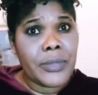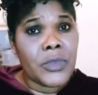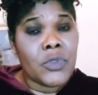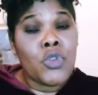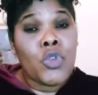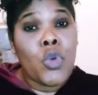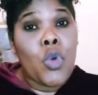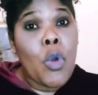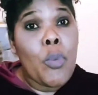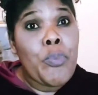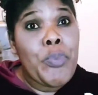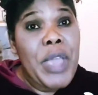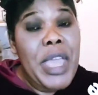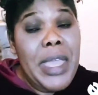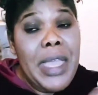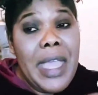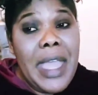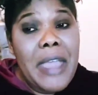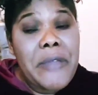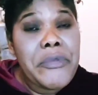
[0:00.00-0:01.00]
You will
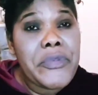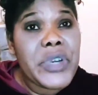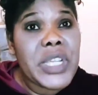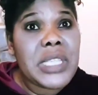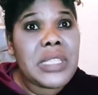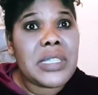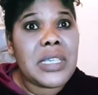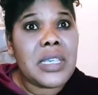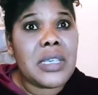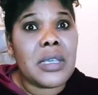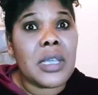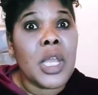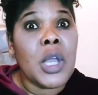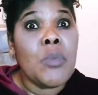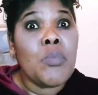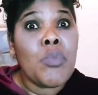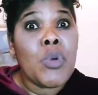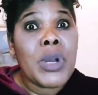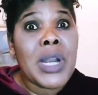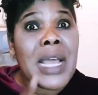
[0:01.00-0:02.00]
pay everything.
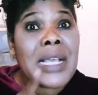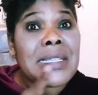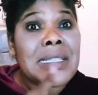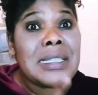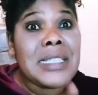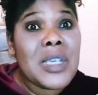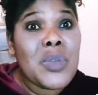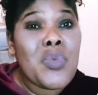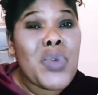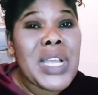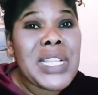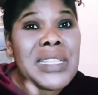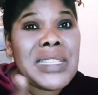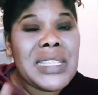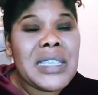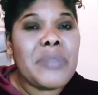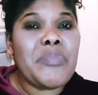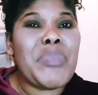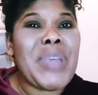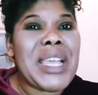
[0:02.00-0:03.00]
Mona see where
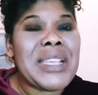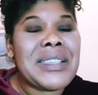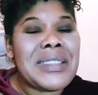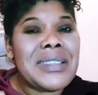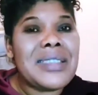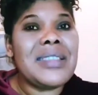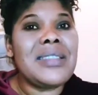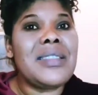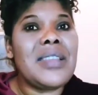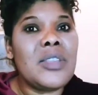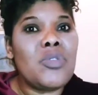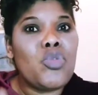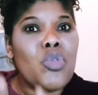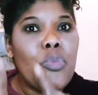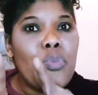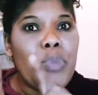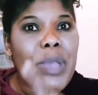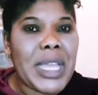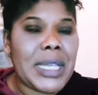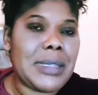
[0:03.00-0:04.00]
T-person, they do
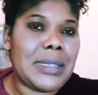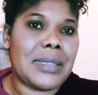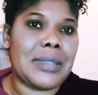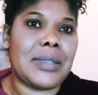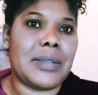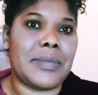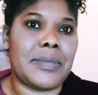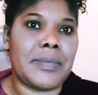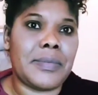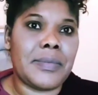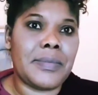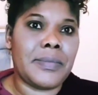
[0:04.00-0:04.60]
person.